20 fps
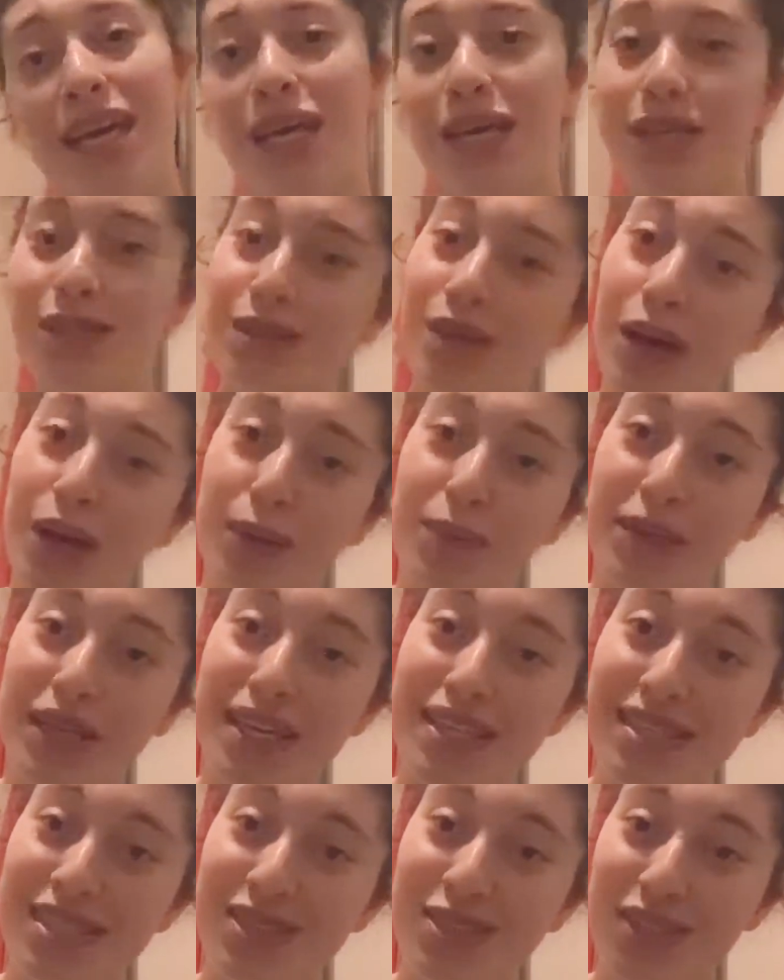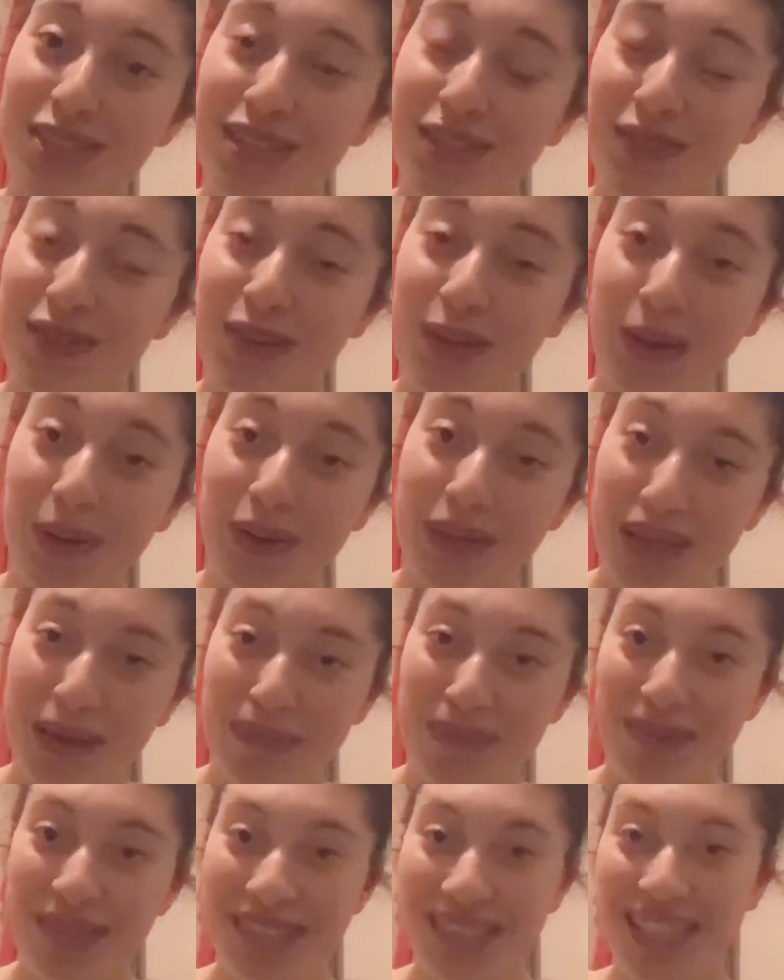So I hope you guys enjoyed this video. Keep
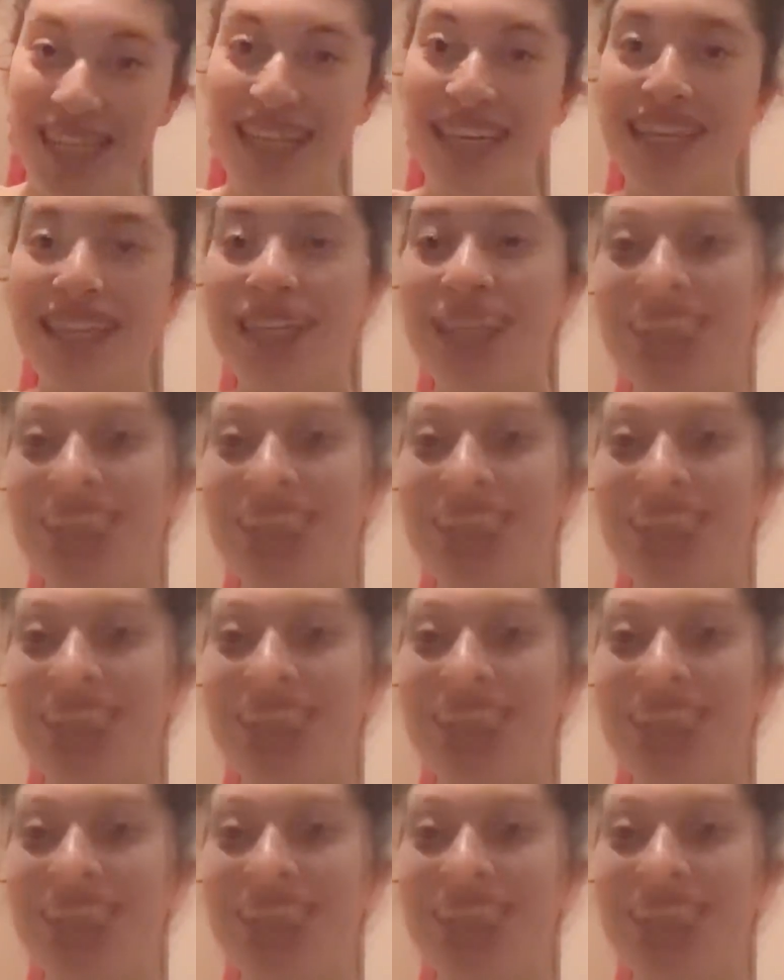watching.